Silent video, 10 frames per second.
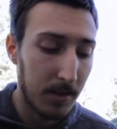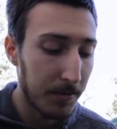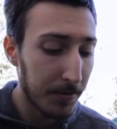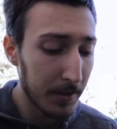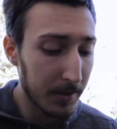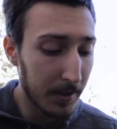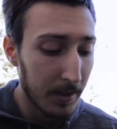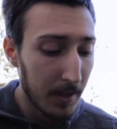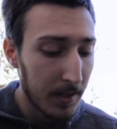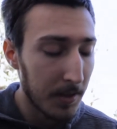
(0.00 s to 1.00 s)
Further,
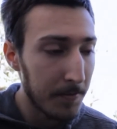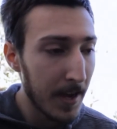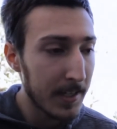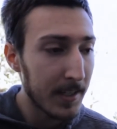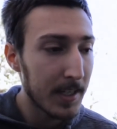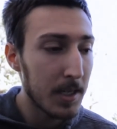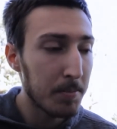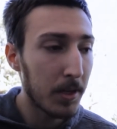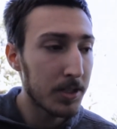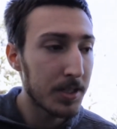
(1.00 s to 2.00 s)
the fact that he
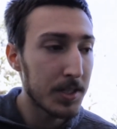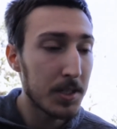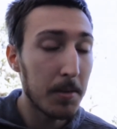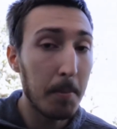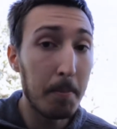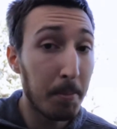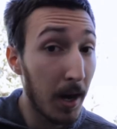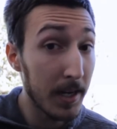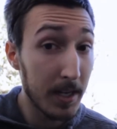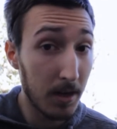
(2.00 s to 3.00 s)
purchased
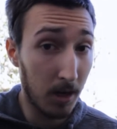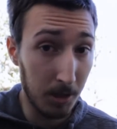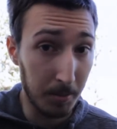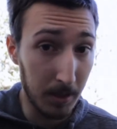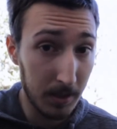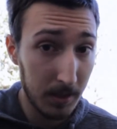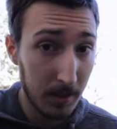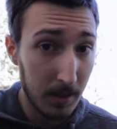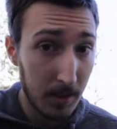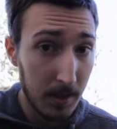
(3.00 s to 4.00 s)
body armor
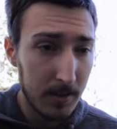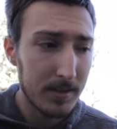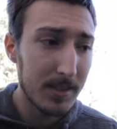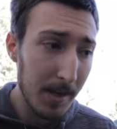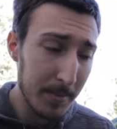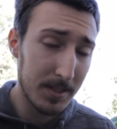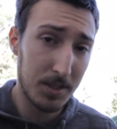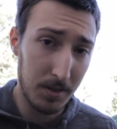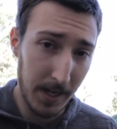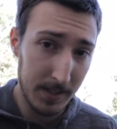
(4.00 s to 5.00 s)

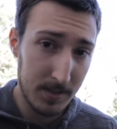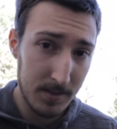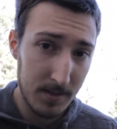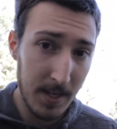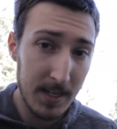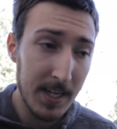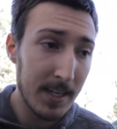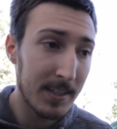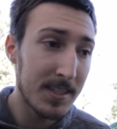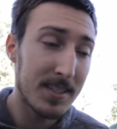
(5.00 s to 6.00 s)
demonstrates that he
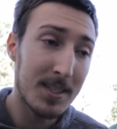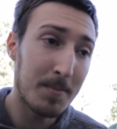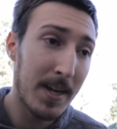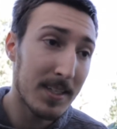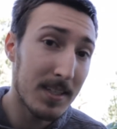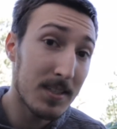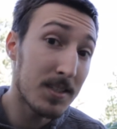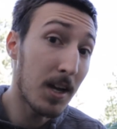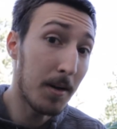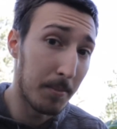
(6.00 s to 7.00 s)
at least expected
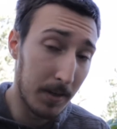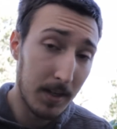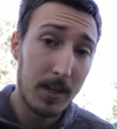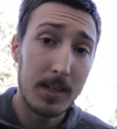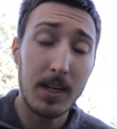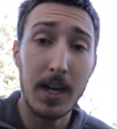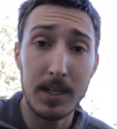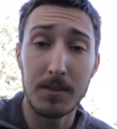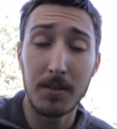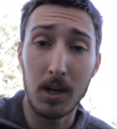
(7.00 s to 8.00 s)
some
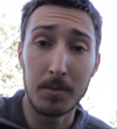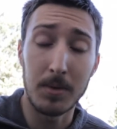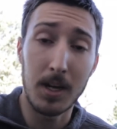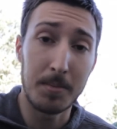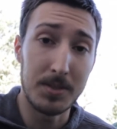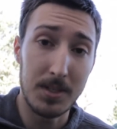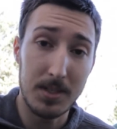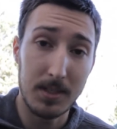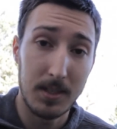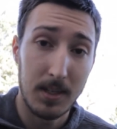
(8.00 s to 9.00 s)
kind of armed
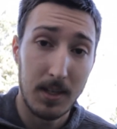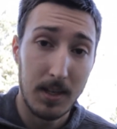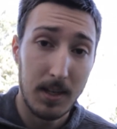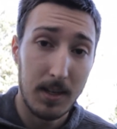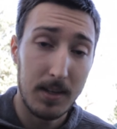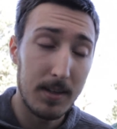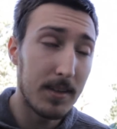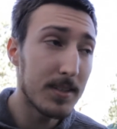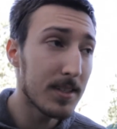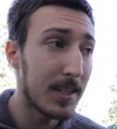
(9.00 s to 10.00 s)
opposition.
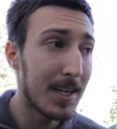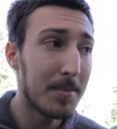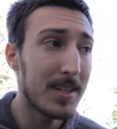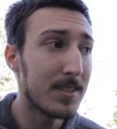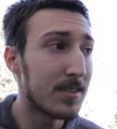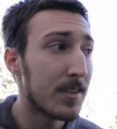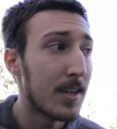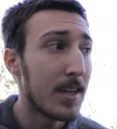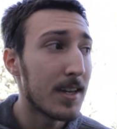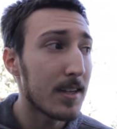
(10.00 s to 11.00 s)
This claim is
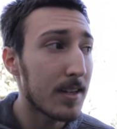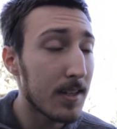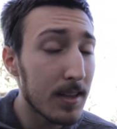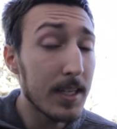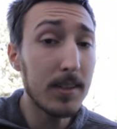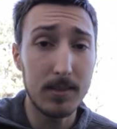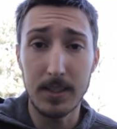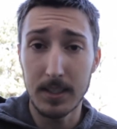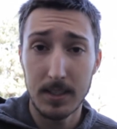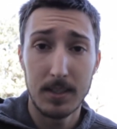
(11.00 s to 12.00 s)

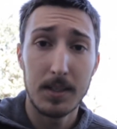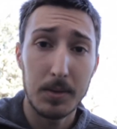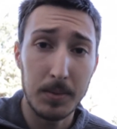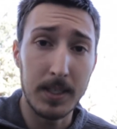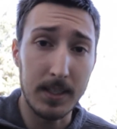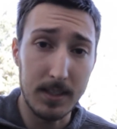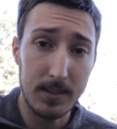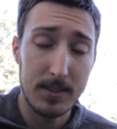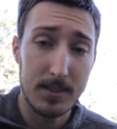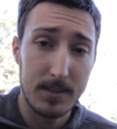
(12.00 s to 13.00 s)
clearly
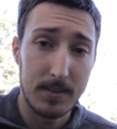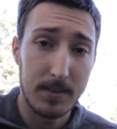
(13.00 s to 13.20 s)
ridiculous.